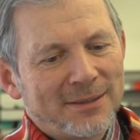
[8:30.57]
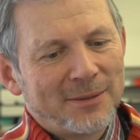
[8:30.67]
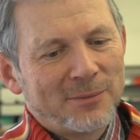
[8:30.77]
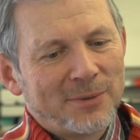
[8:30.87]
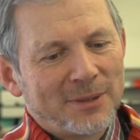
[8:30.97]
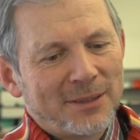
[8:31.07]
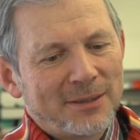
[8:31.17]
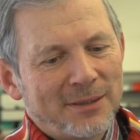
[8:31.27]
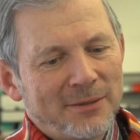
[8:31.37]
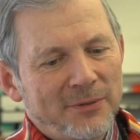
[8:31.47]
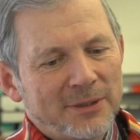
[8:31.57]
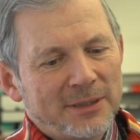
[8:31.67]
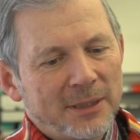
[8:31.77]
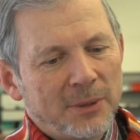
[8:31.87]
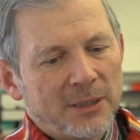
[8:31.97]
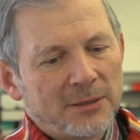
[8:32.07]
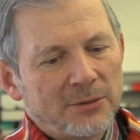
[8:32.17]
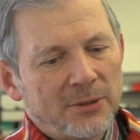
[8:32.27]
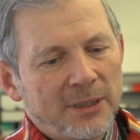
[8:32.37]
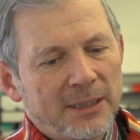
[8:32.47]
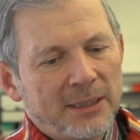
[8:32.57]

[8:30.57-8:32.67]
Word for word: I, I can give the same answer.